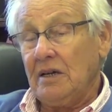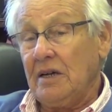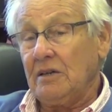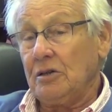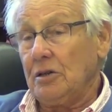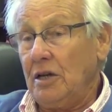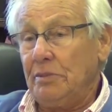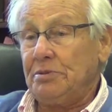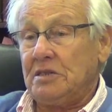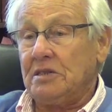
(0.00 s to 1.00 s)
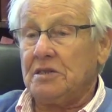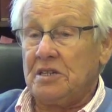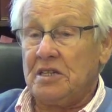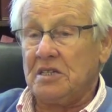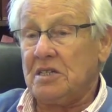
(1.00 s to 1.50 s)
In the lobster
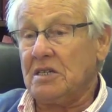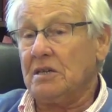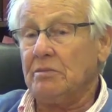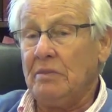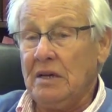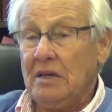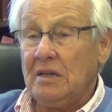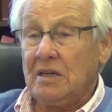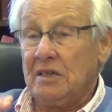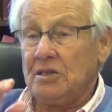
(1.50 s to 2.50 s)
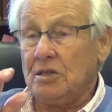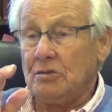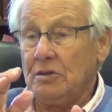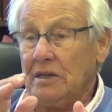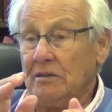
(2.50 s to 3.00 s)
system, there is
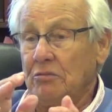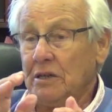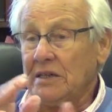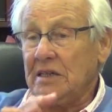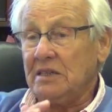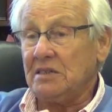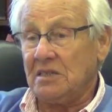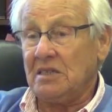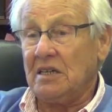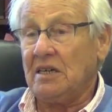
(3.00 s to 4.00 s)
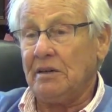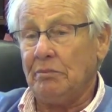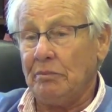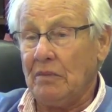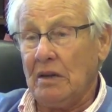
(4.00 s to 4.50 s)
only one
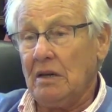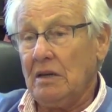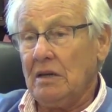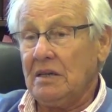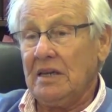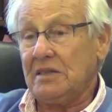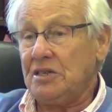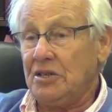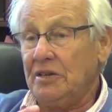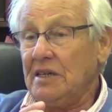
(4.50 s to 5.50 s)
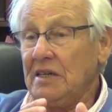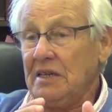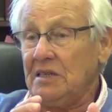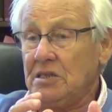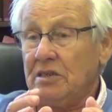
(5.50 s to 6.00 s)
enzyme that's
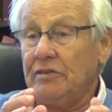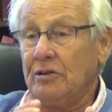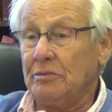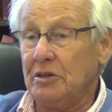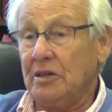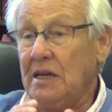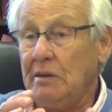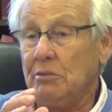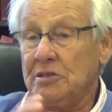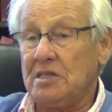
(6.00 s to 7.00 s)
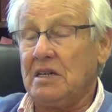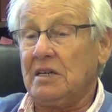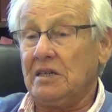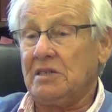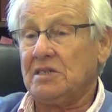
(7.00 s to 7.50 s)
released from the
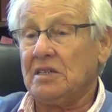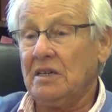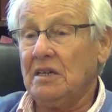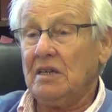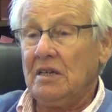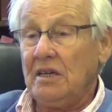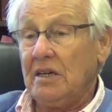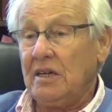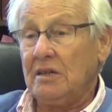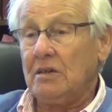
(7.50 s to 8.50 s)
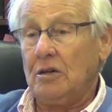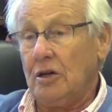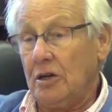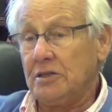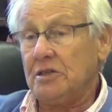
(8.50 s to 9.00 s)
hemocytes and
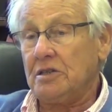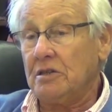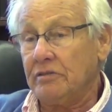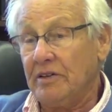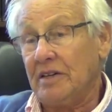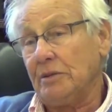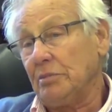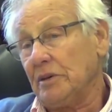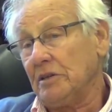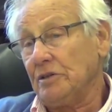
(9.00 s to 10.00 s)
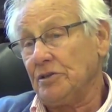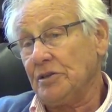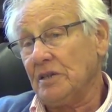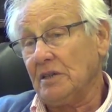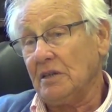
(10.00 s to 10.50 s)
clots the
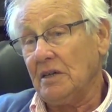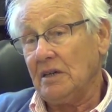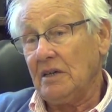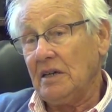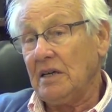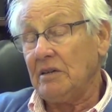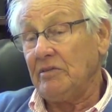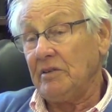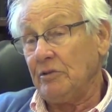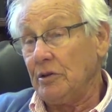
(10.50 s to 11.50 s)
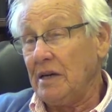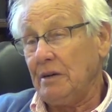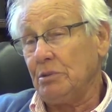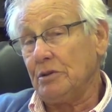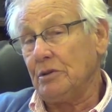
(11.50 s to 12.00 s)
fibrinogen and we were
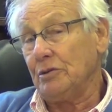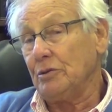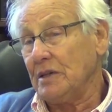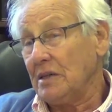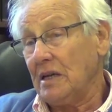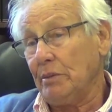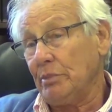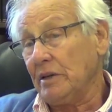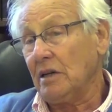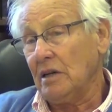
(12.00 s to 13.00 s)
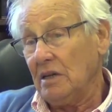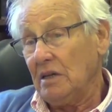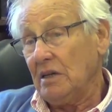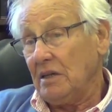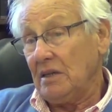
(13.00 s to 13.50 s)
able to inhibit
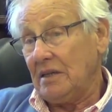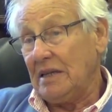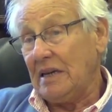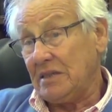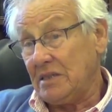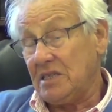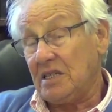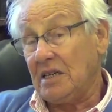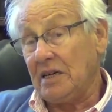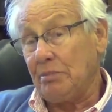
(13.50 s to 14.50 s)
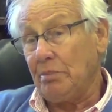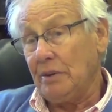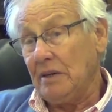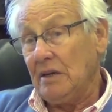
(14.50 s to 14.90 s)
that step.